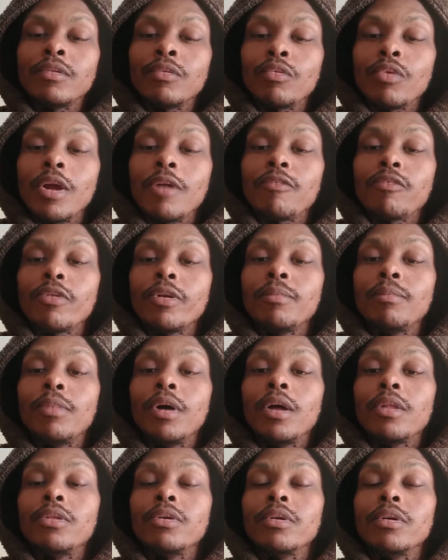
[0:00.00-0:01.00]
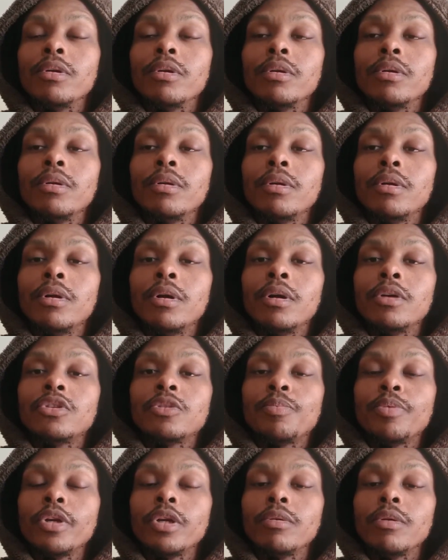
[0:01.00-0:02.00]
the Reverend Mother, uh,
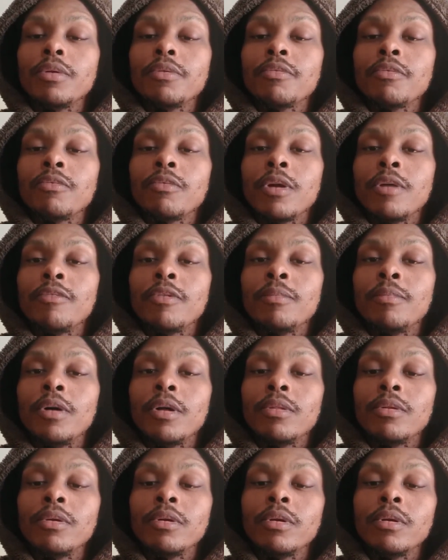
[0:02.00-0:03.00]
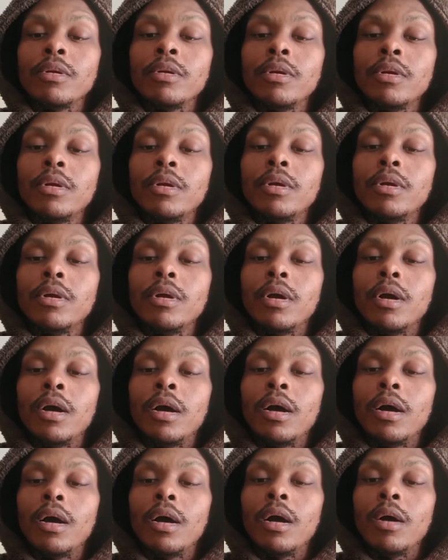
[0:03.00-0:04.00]
Superior Reverend, Reverend Mother,
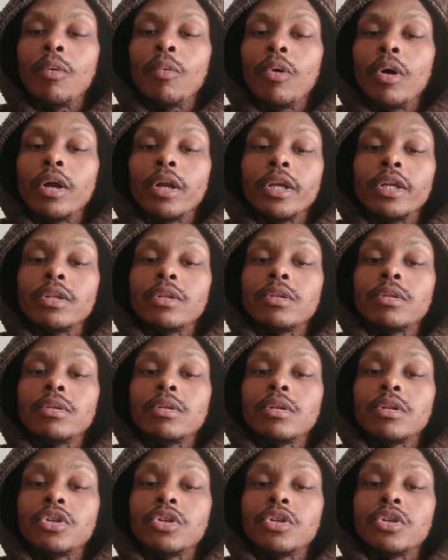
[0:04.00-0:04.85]
uh, wanted.